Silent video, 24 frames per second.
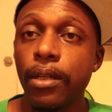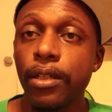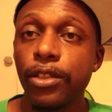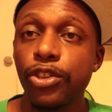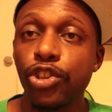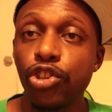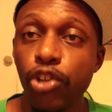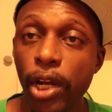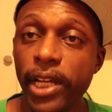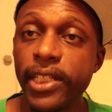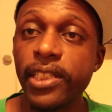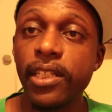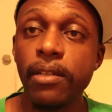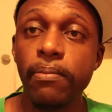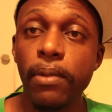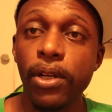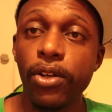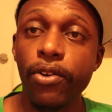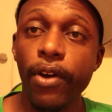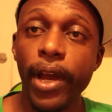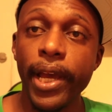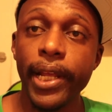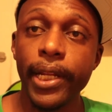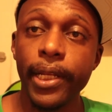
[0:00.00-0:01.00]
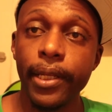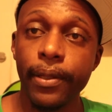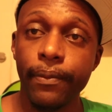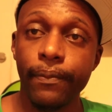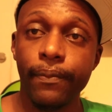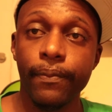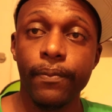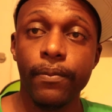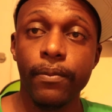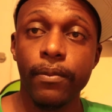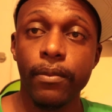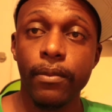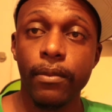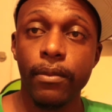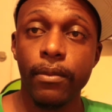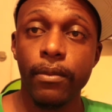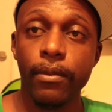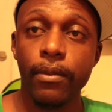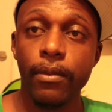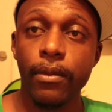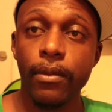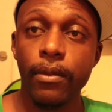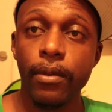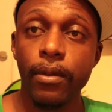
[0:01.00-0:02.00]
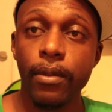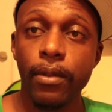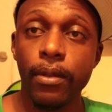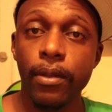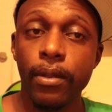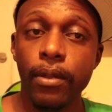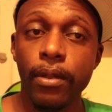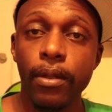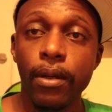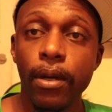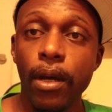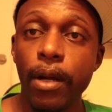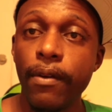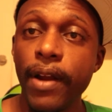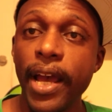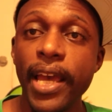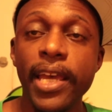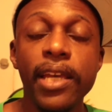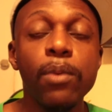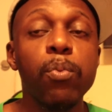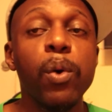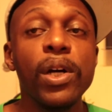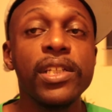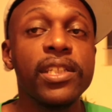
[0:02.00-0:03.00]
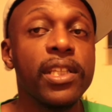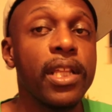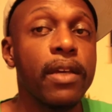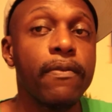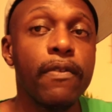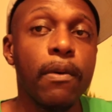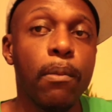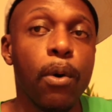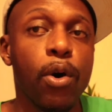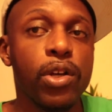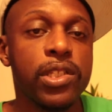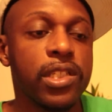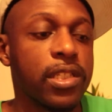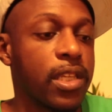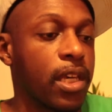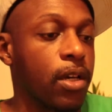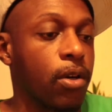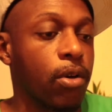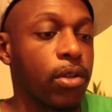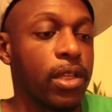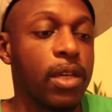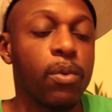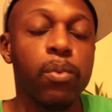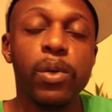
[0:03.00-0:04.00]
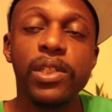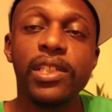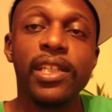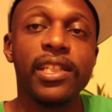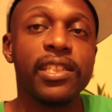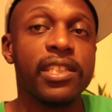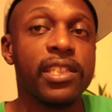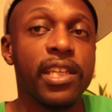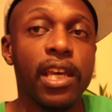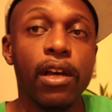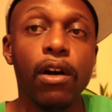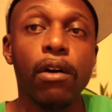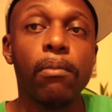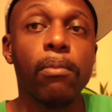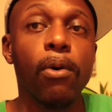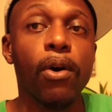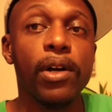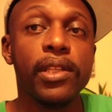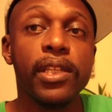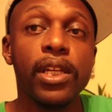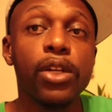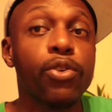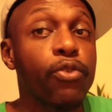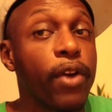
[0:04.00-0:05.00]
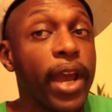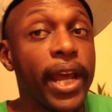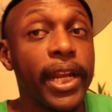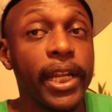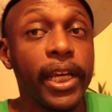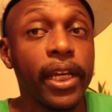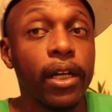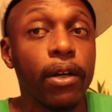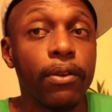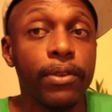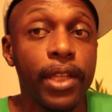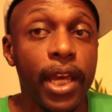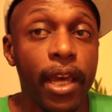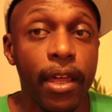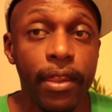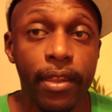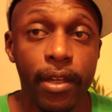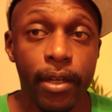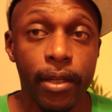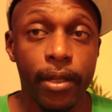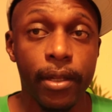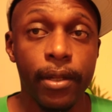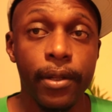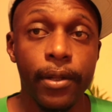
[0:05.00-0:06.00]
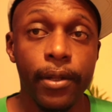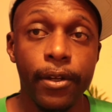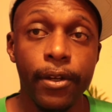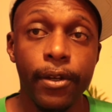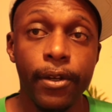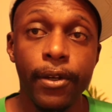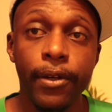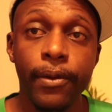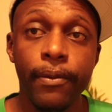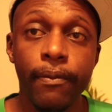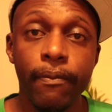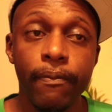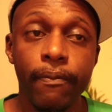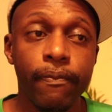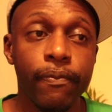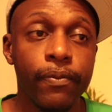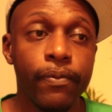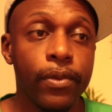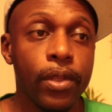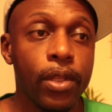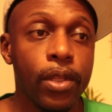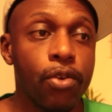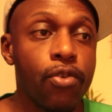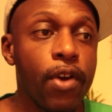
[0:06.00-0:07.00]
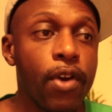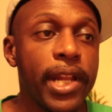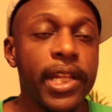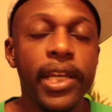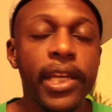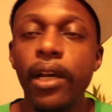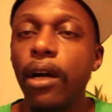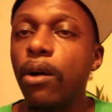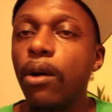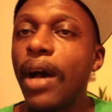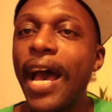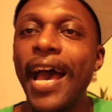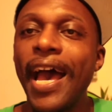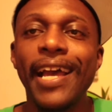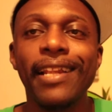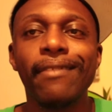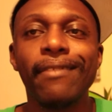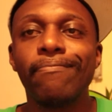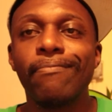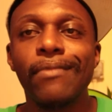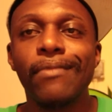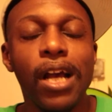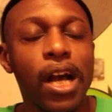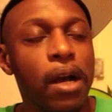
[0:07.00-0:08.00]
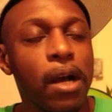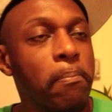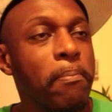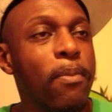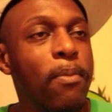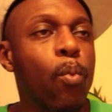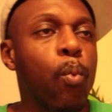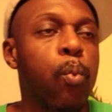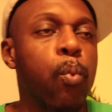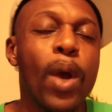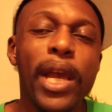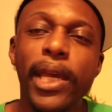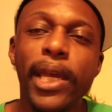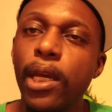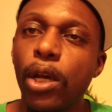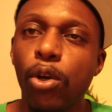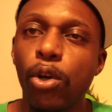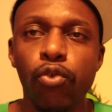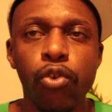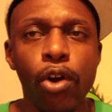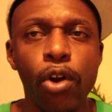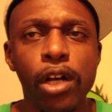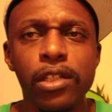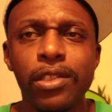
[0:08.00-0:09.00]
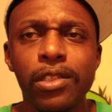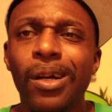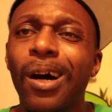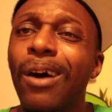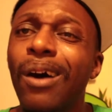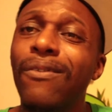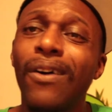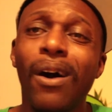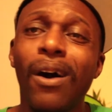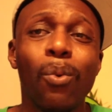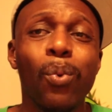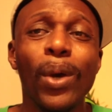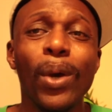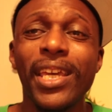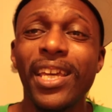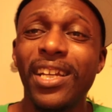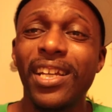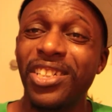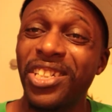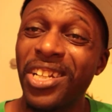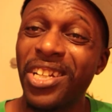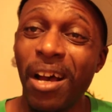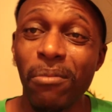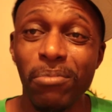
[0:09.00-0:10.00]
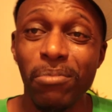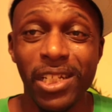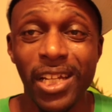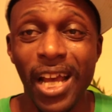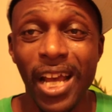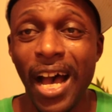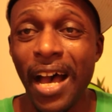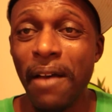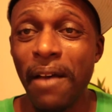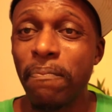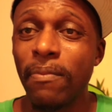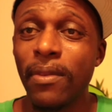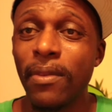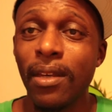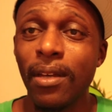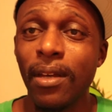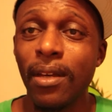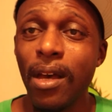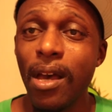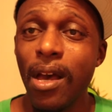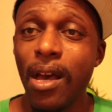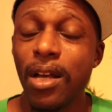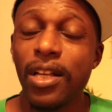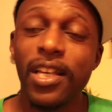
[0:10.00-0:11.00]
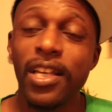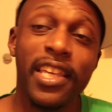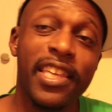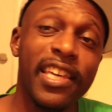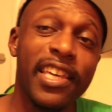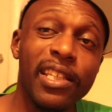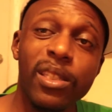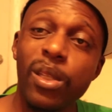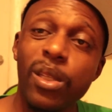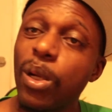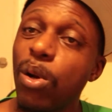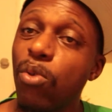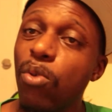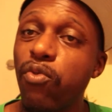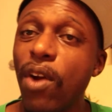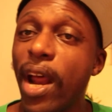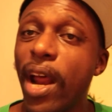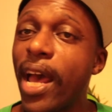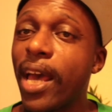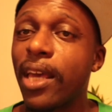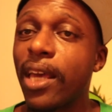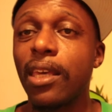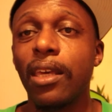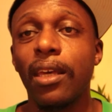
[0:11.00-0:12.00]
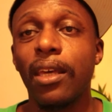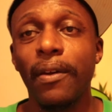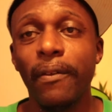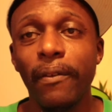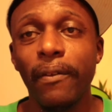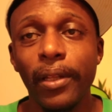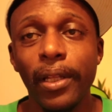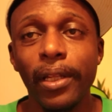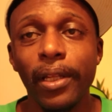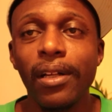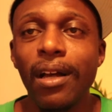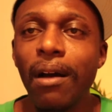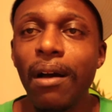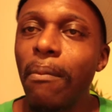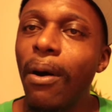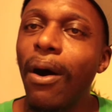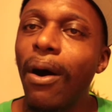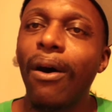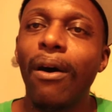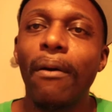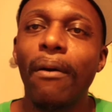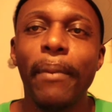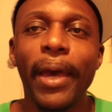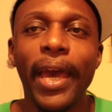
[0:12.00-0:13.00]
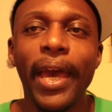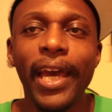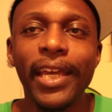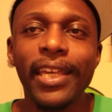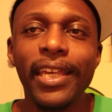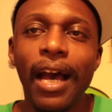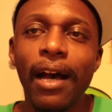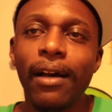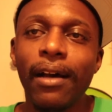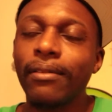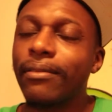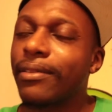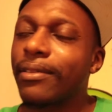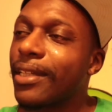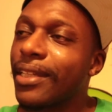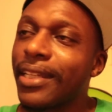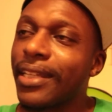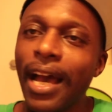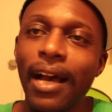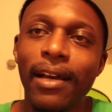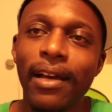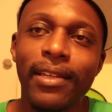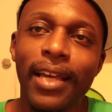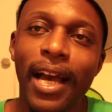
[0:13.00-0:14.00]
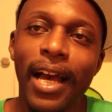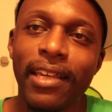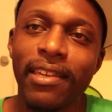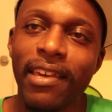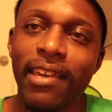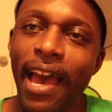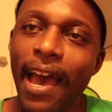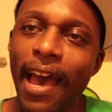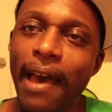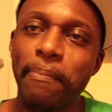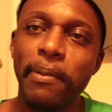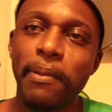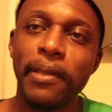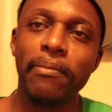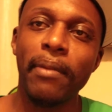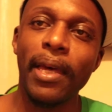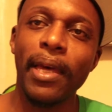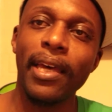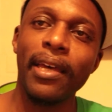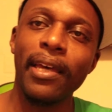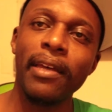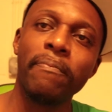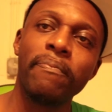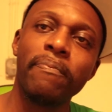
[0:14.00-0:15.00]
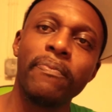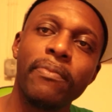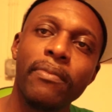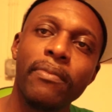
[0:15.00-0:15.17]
Tracy McGrady. Alright, he wasn't even more skilled. He wasn't skilled more than Grant Hill neither. Grant Hill had a wicked crossover, a wicked jump shot, could get to the rack. Come on, man. Y'all capping, man.